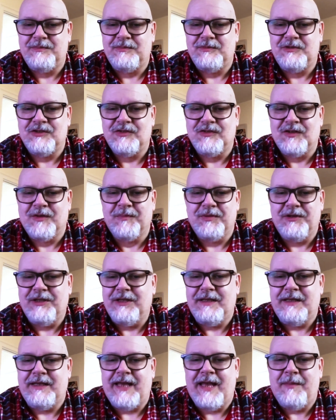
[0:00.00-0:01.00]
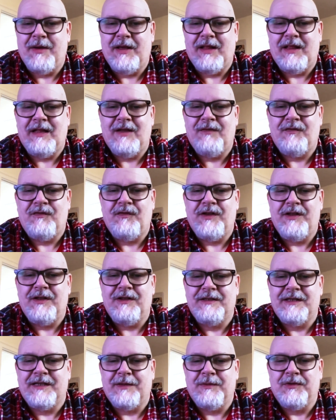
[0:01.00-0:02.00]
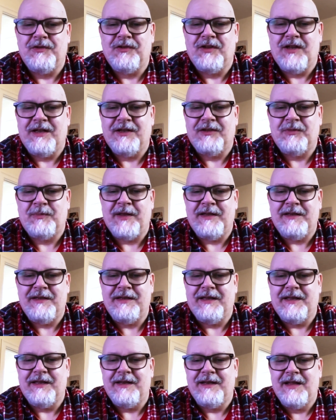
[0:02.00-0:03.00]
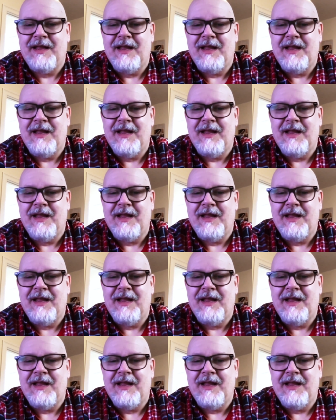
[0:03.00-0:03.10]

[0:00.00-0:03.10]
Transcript: Just completely came out of left field, and I was not expecting it.